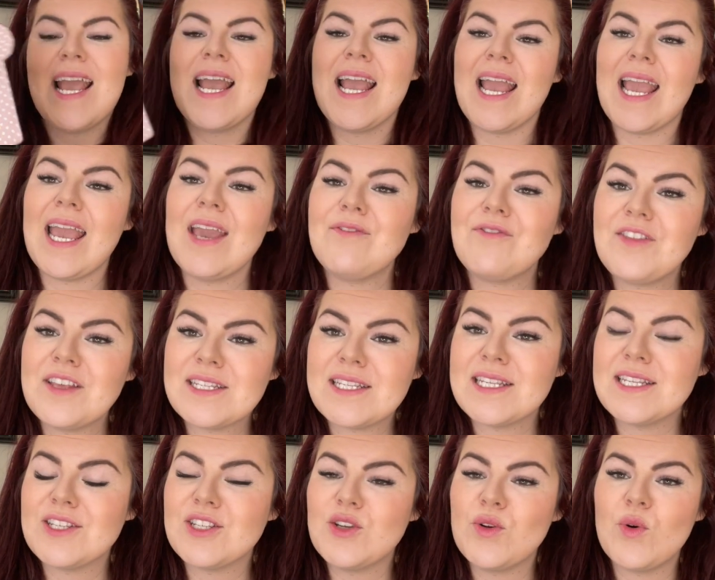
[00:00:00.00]
If this
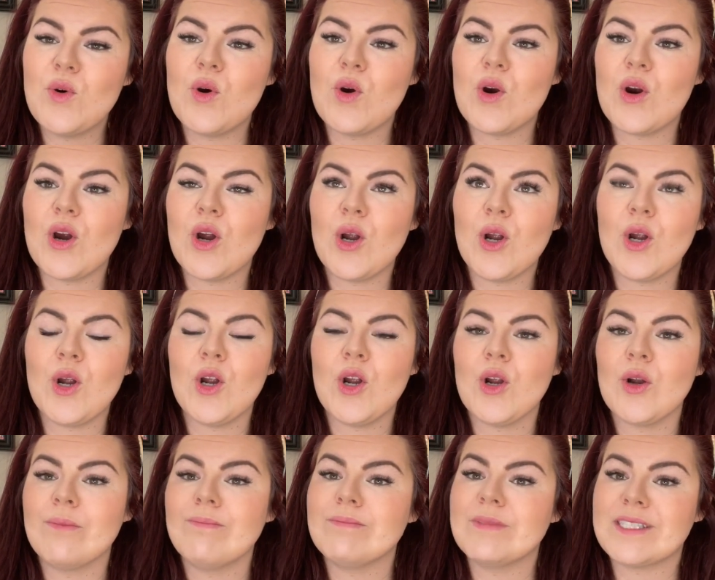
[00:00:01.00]
is
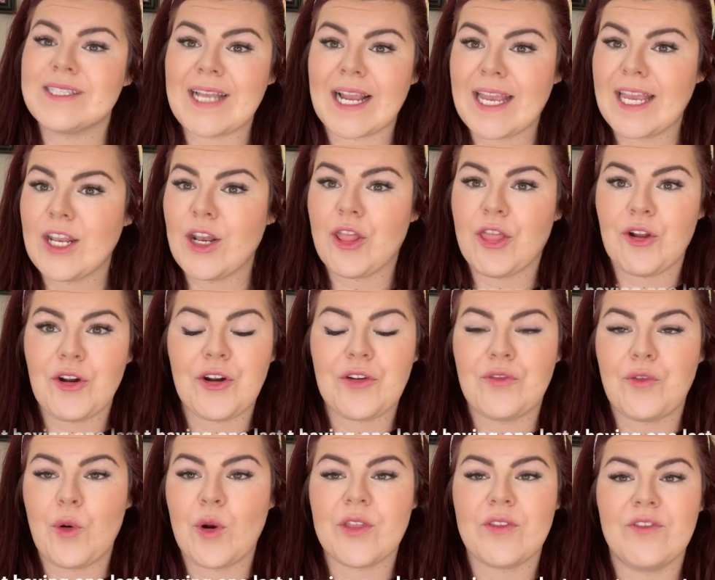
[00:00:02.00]
your second, third,
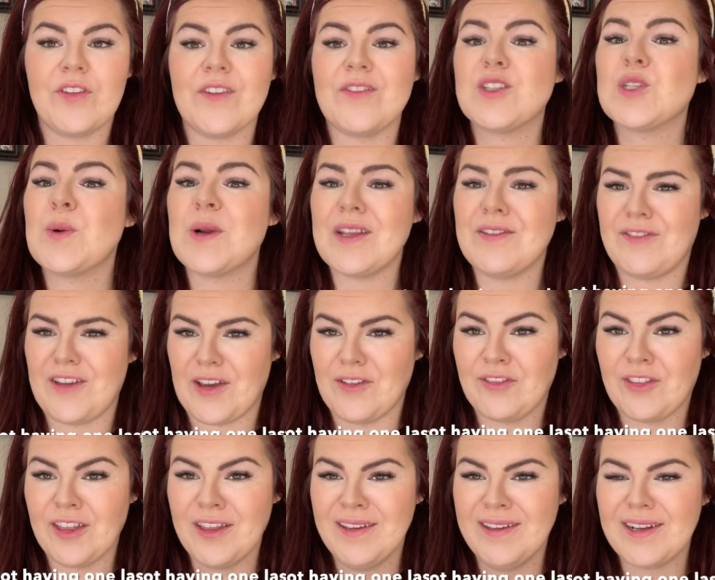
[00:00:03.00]
fourth, fifth,
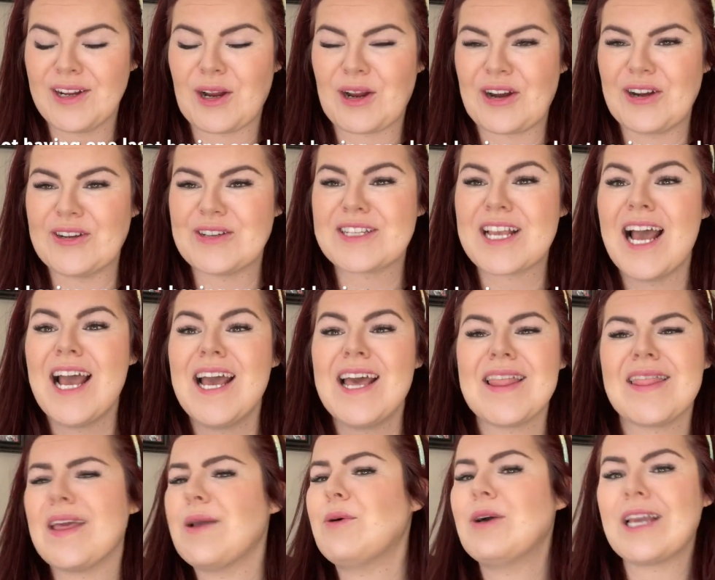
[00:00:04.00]
25th cruise,
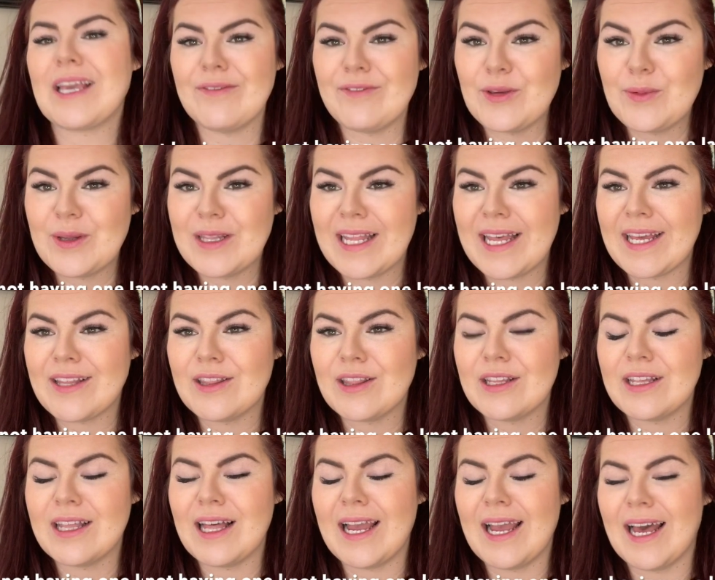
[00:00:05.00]
they will give you a
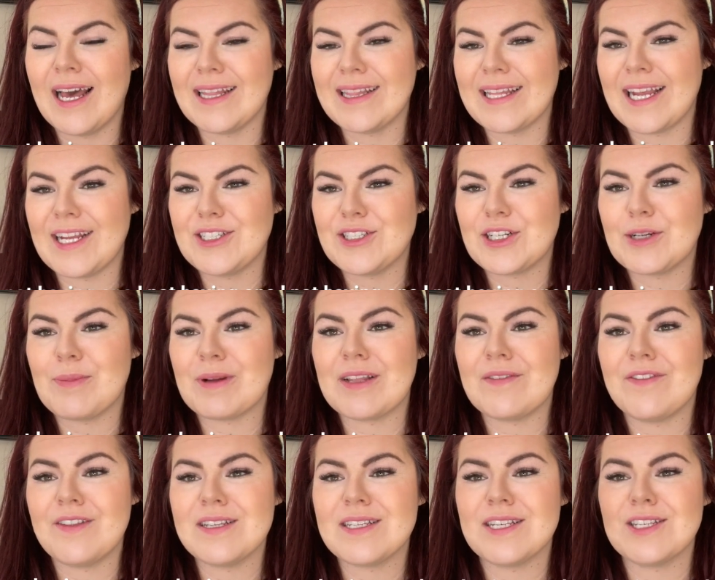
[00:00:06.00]
lanyard. But
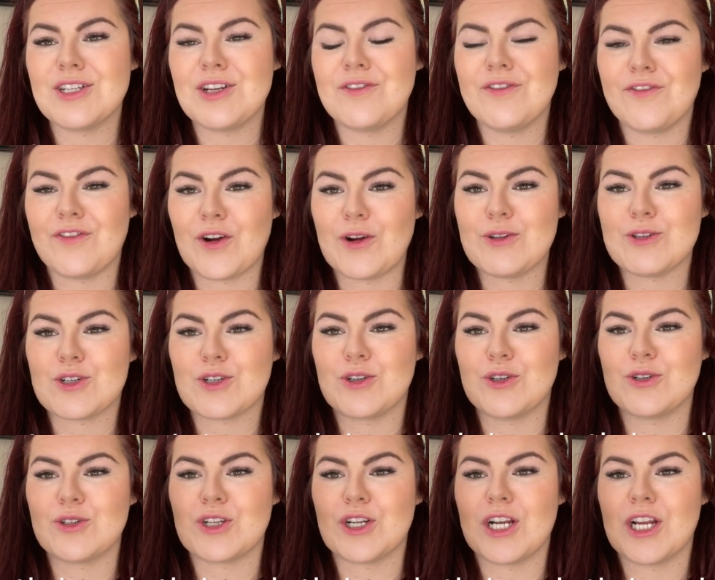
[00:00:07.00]
if this is your first
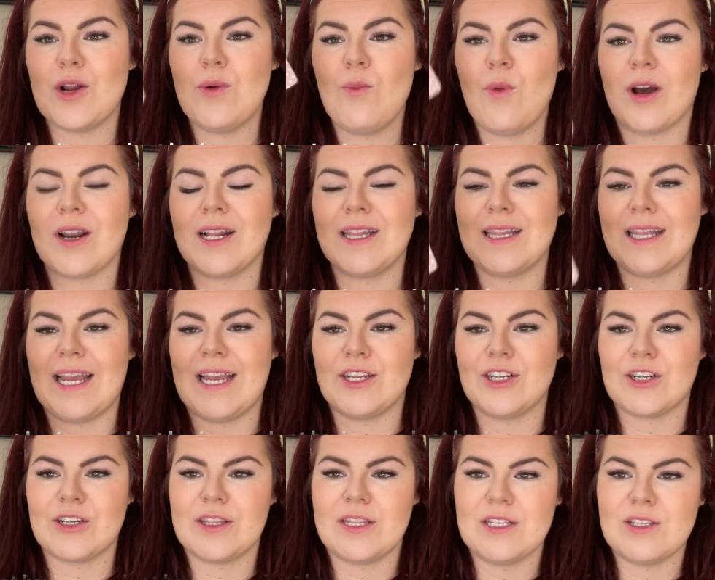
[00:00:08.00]
cruise, you're gonna want a
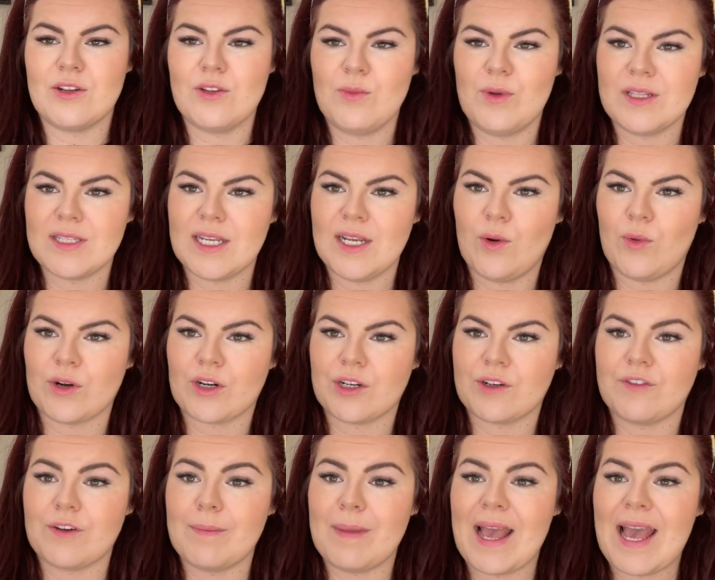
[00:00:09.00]
lanyard. These are the ones I ordered
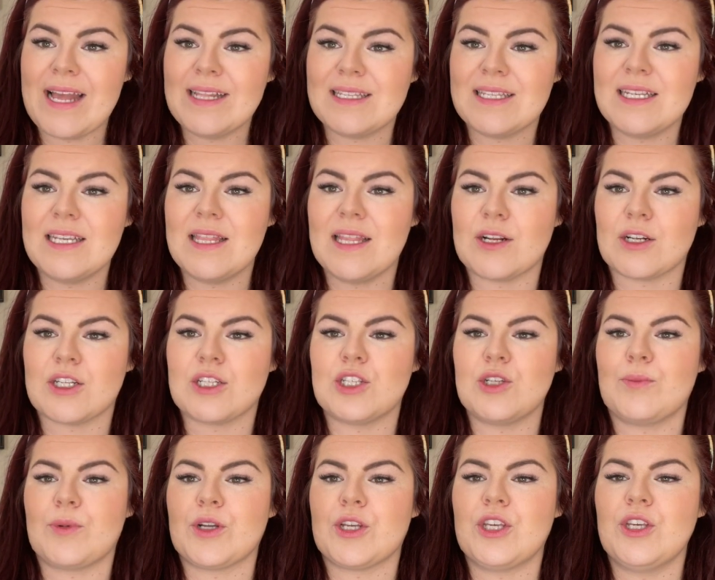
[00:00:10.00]
from Etsy. They're
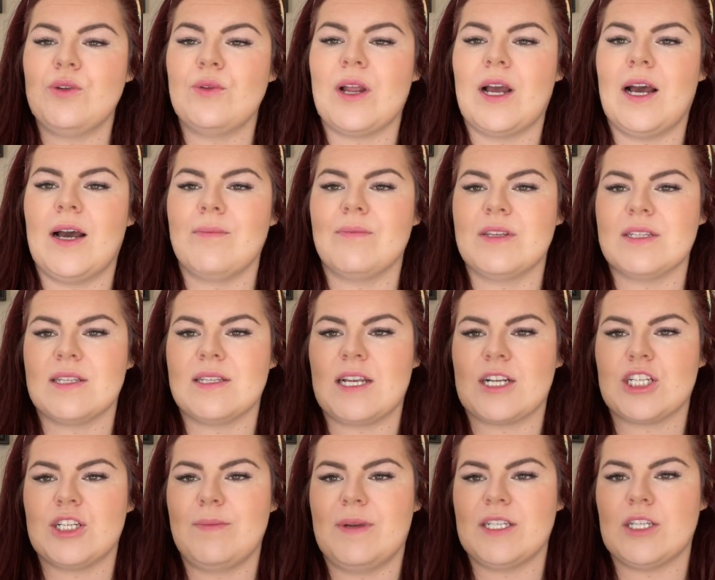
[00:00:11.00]
super cute. This is
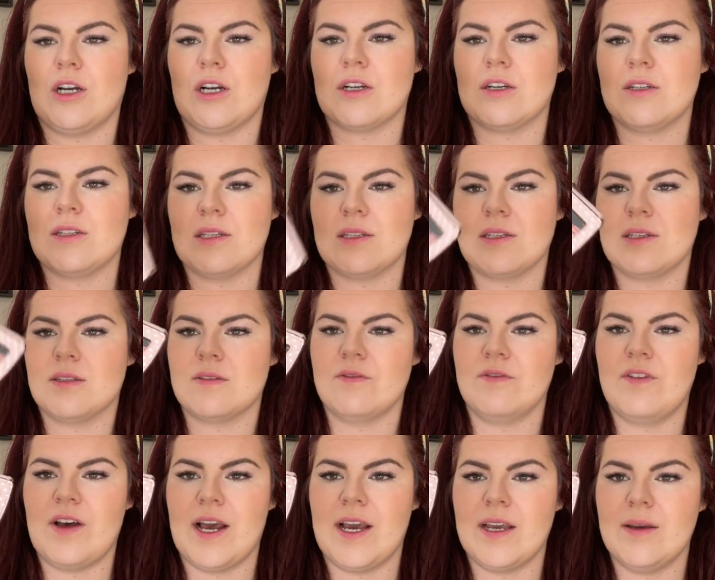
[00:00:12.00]
actually my daughter's. This is
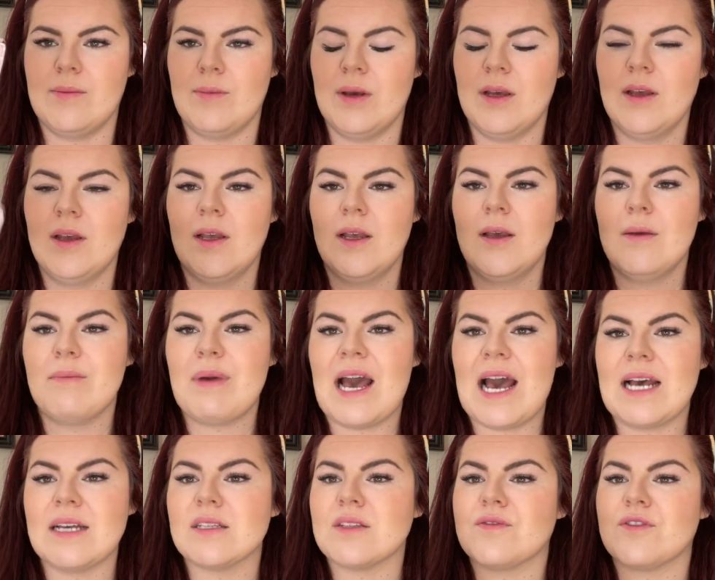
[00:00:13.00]
Vibe
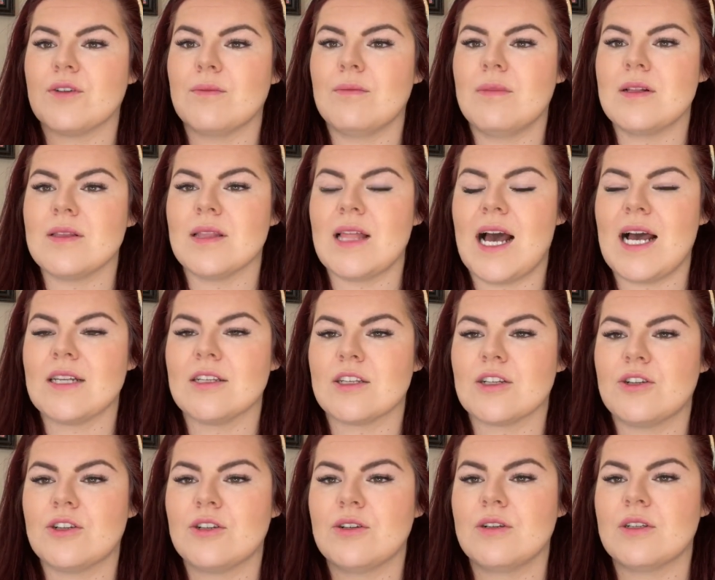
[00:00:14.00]
Pass from last
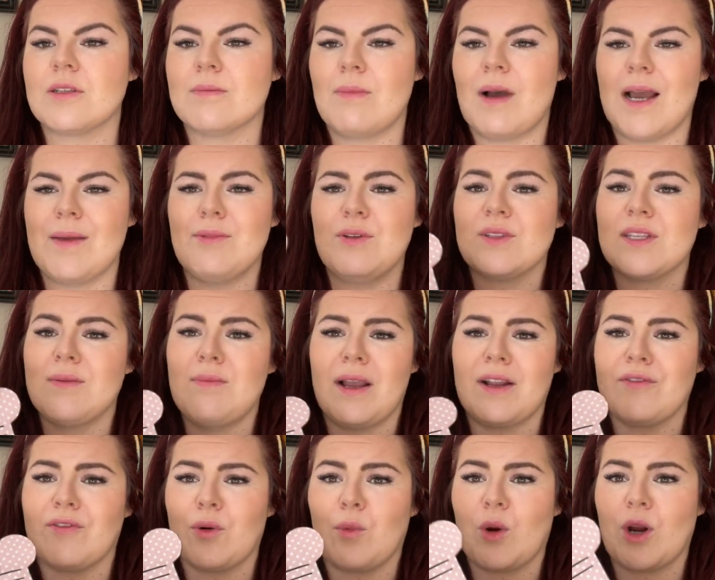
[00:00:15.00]
cruise. I'm using mine
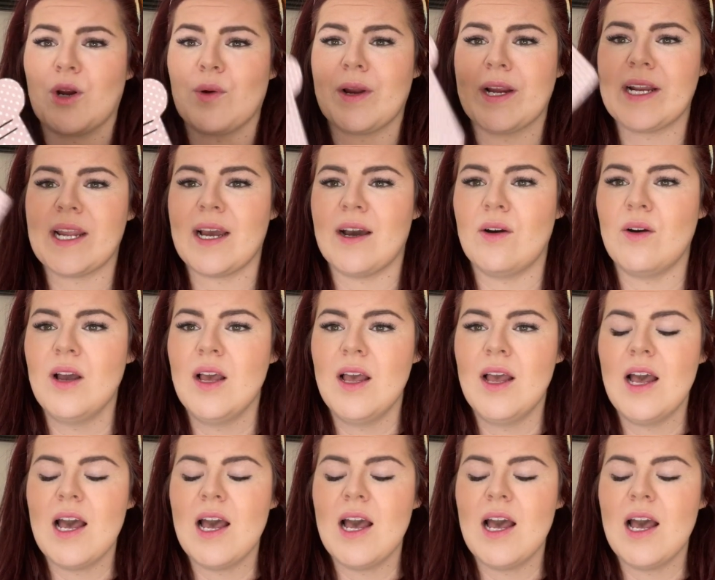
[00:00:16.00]
for work right now.